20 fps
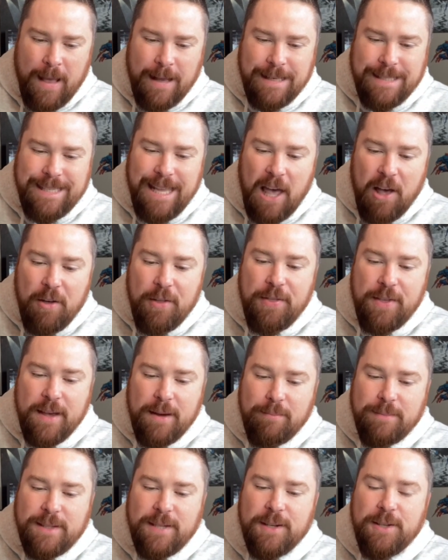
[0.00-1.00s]
Tell
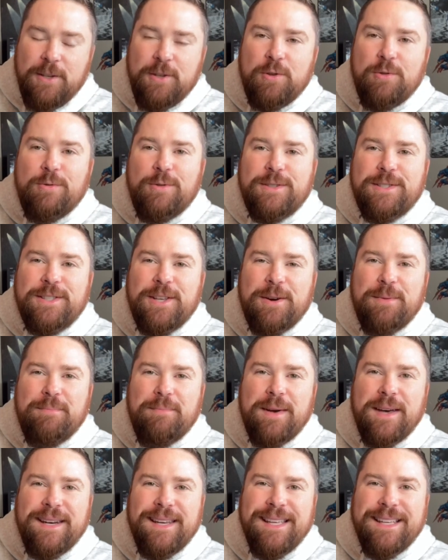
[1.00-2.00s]
them to use their
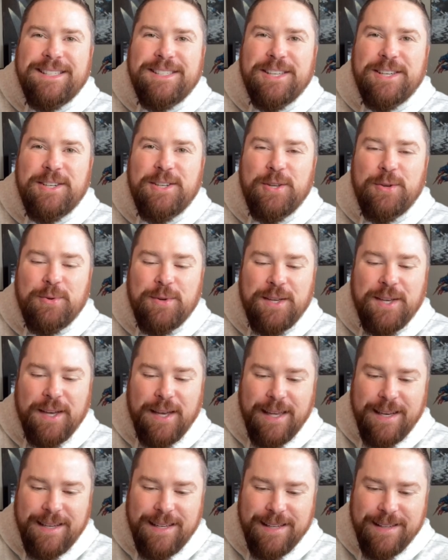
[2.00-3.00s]
money to do
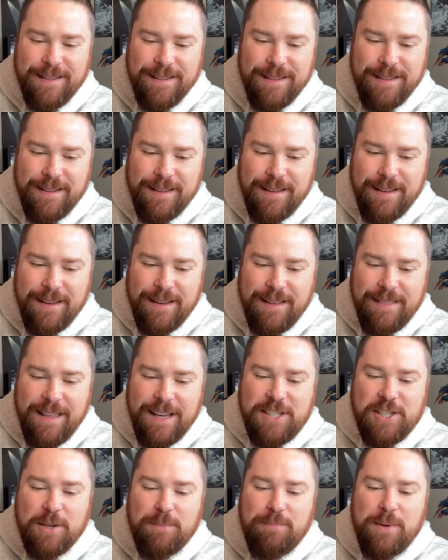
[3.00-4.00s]
good. They
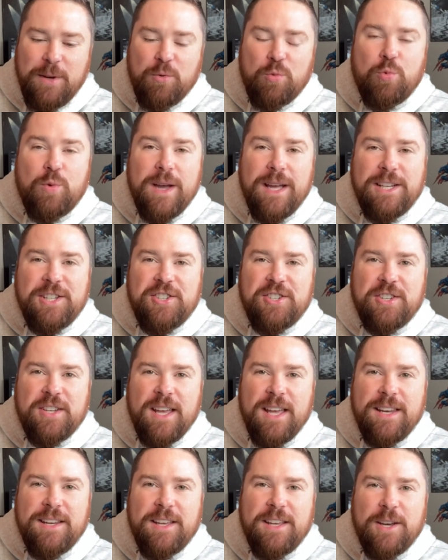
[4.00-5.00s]
should be rich
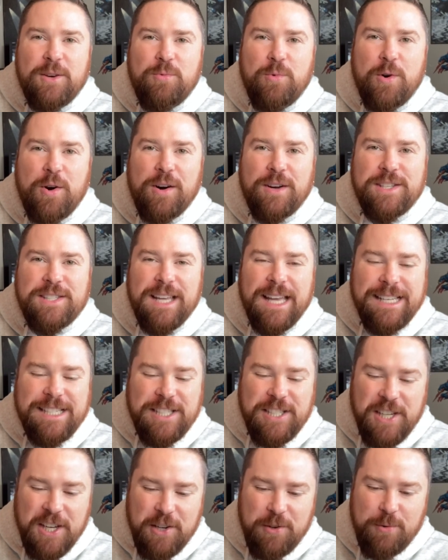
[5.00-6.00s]
in good works and
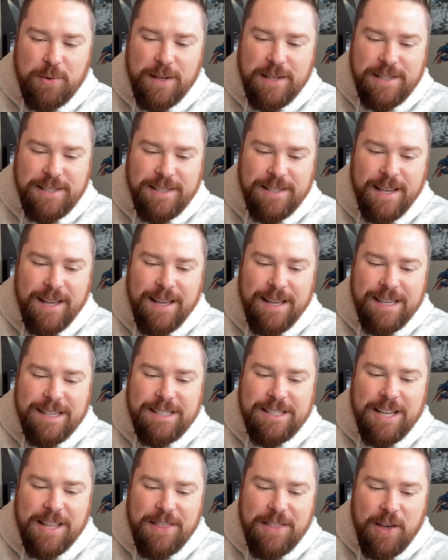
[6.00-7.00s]
generous
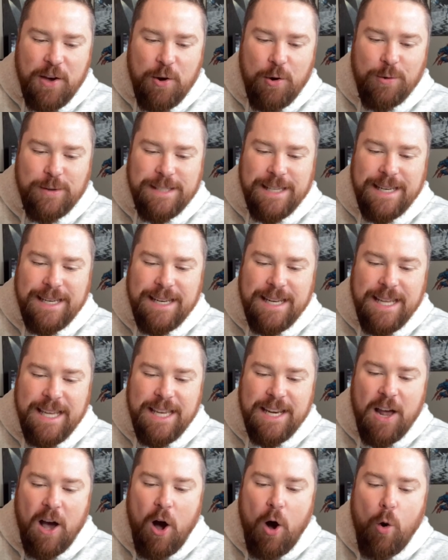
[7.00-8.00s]
to those in
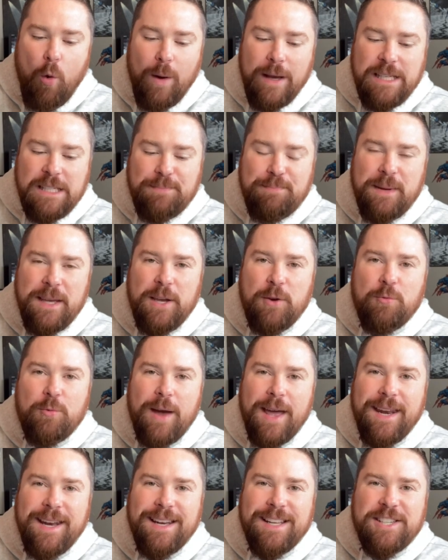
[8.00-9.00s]
need, always being
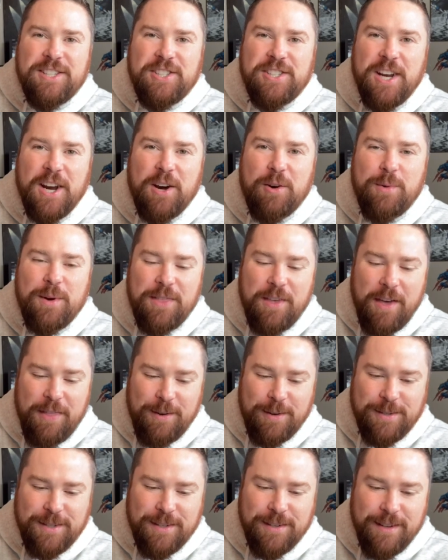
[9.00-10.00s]
ready to share with
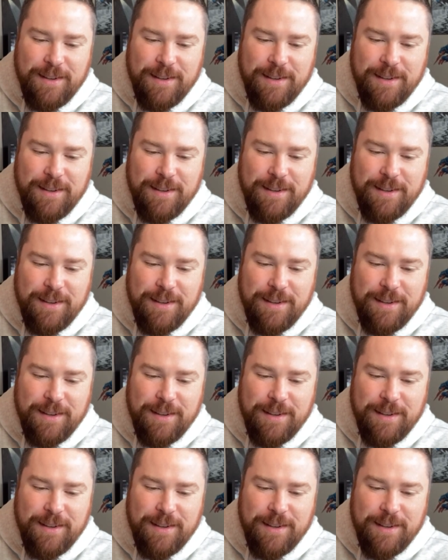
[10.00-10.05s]
others.